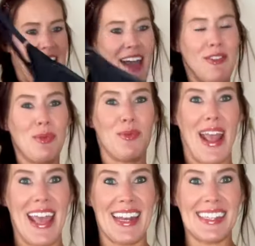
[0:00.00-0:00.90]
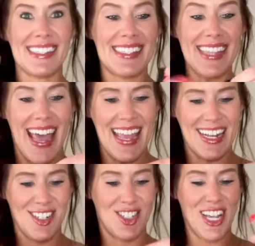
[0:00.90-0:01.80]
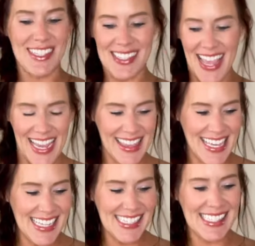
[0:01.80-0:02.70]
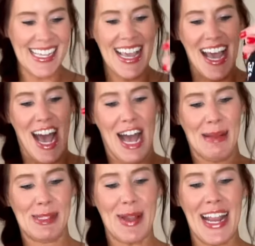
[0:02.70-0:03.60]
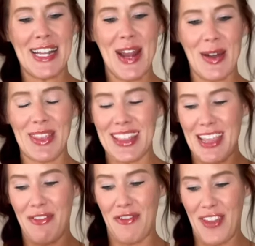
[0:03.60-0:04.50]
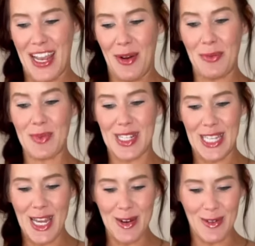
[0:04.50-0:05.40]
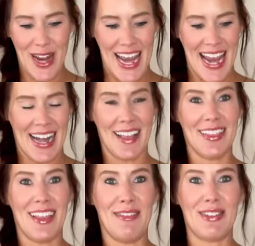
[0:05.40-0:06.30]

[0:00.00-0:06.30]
have a red set just like this. So I know that they fit really great, and I love